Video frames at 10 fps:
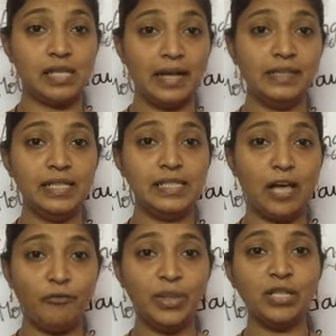scientists
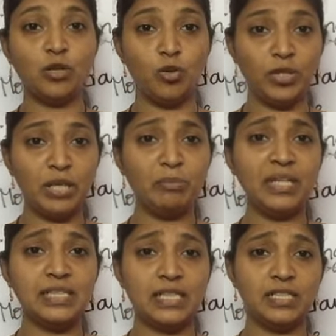have been cloning
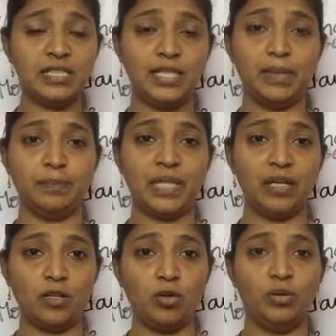pigs and sheep. They
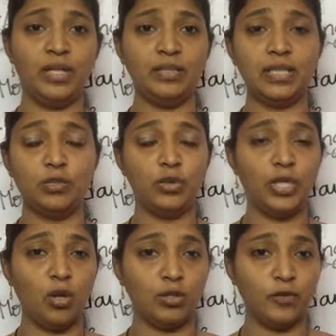are
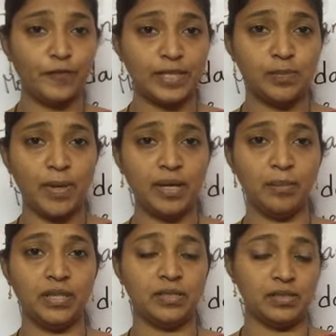doing lot of
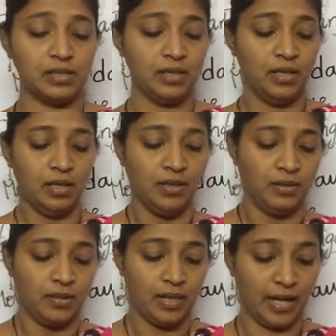experiments.
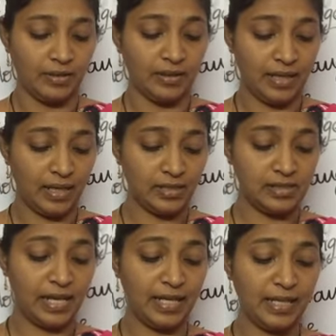and they are
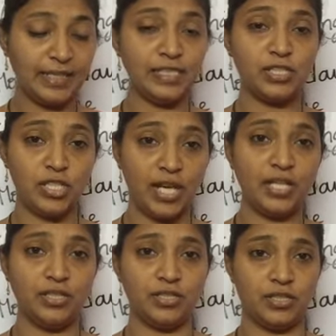saying it is
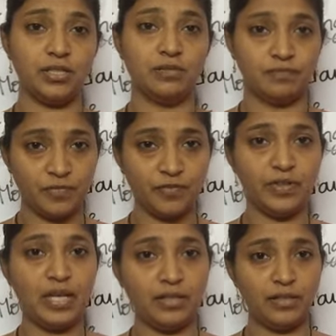change. They're